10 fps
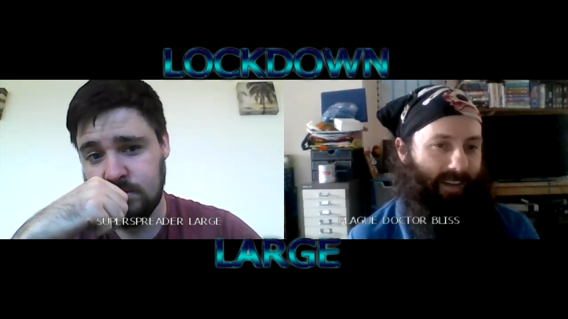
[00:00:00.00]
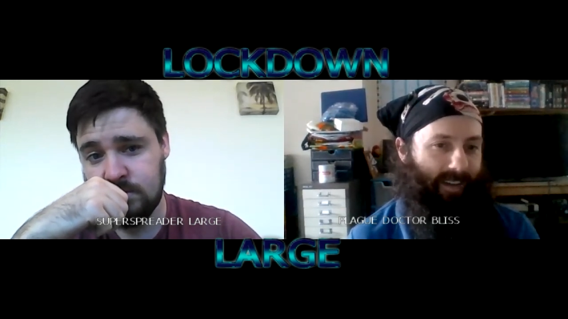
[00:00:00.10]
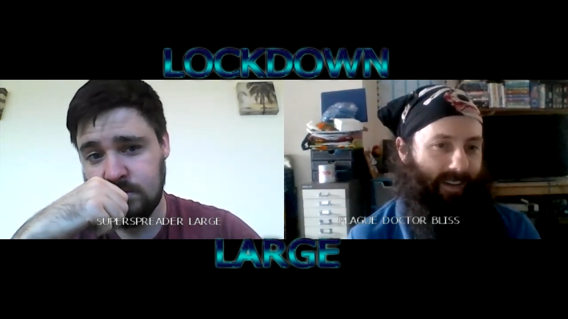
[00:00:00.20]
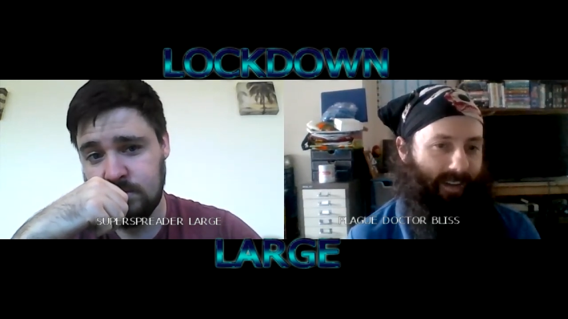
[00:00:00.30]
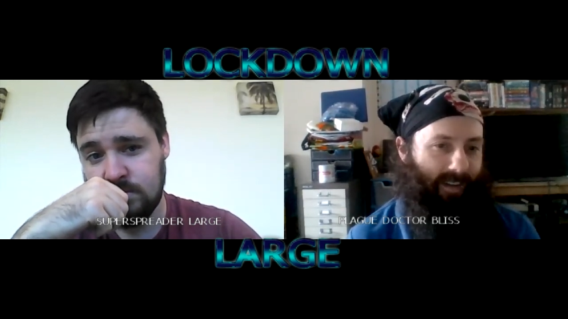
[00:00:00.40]

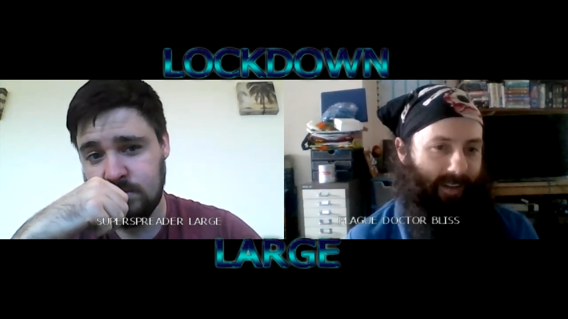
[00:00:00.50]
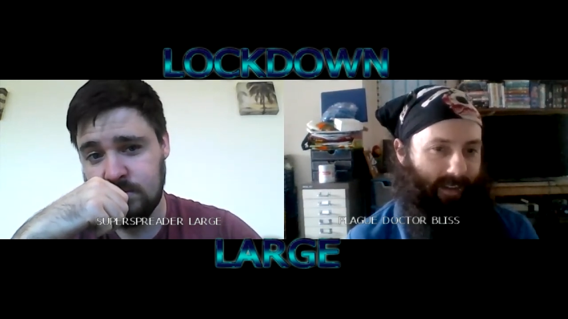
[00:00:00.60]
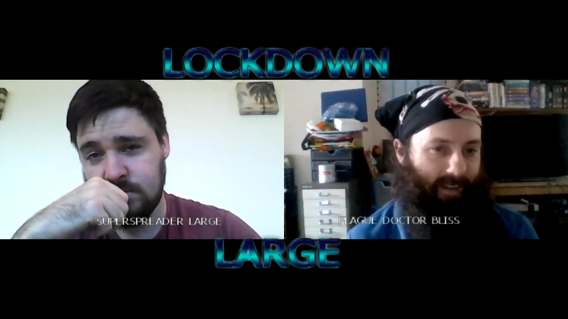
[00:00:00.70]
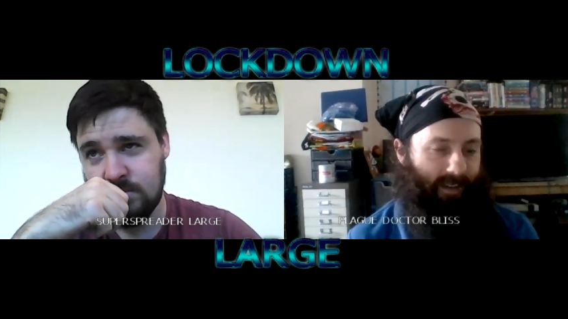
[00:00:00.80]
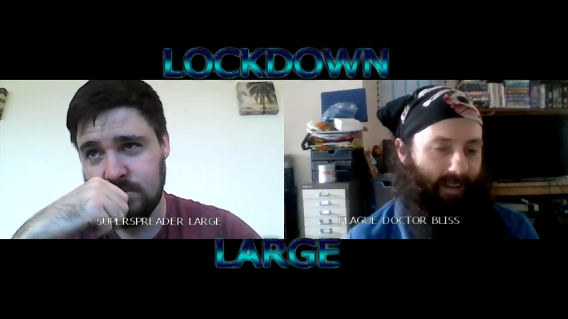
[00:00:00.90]

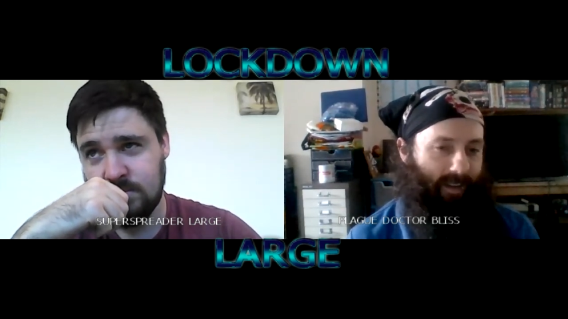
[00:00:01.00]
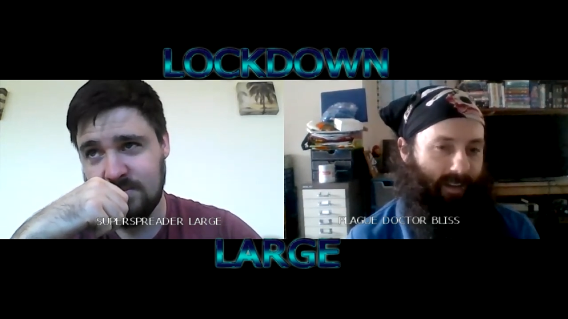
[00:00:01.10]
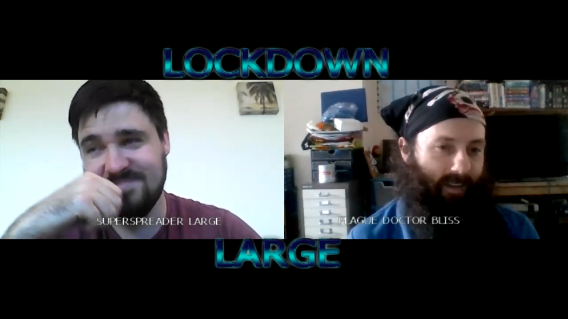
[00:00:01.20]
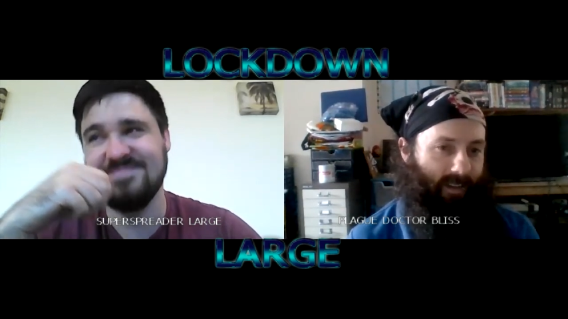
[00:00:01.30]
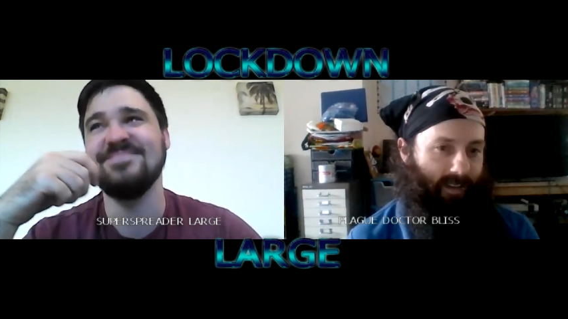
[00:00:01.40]

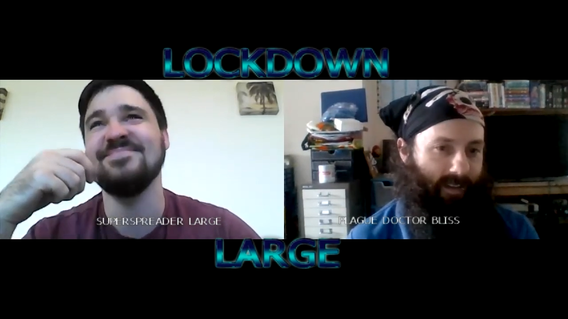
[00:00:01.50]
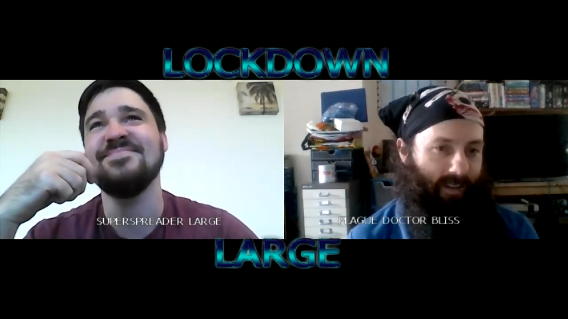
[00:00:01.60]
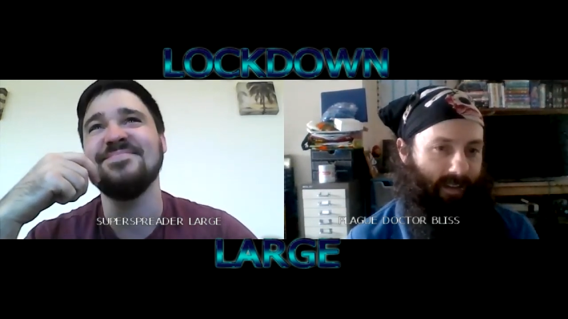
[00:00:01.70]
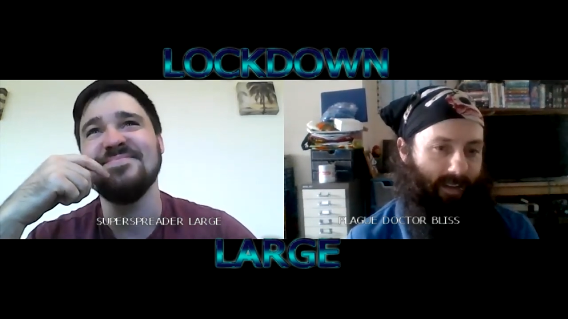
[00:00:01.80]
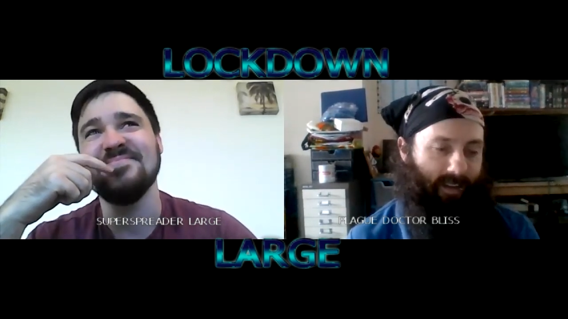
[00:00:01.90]

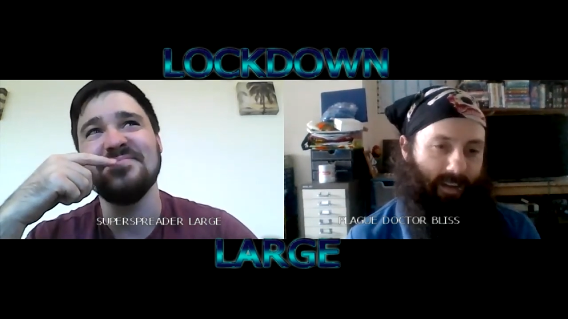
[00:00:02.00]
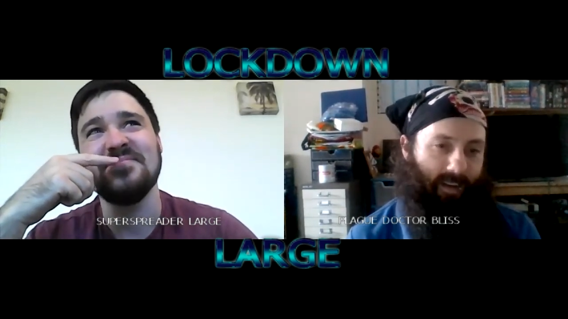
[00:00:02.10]
[no speech]